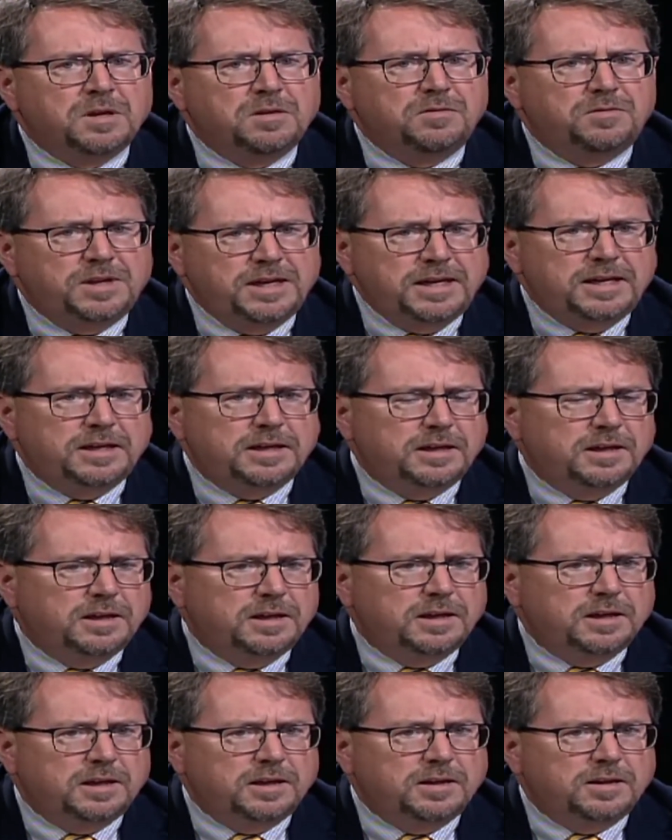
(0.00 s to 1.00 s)
they
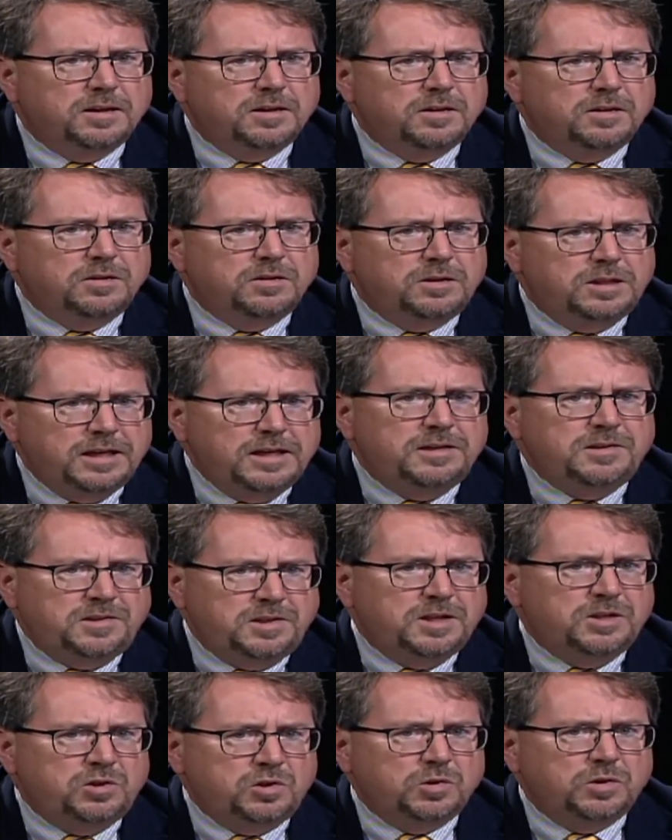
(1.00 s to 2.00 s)

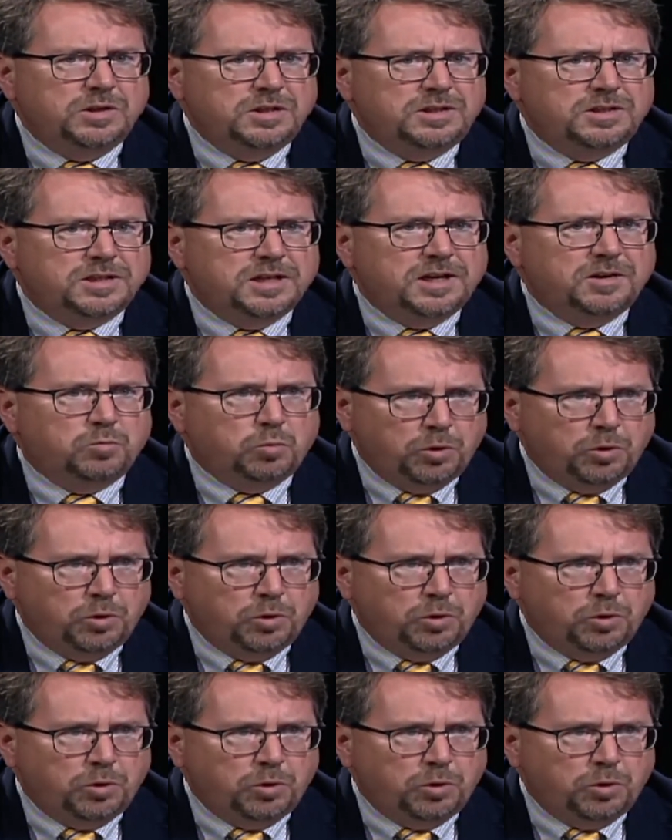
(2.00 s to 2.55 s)
essentially said,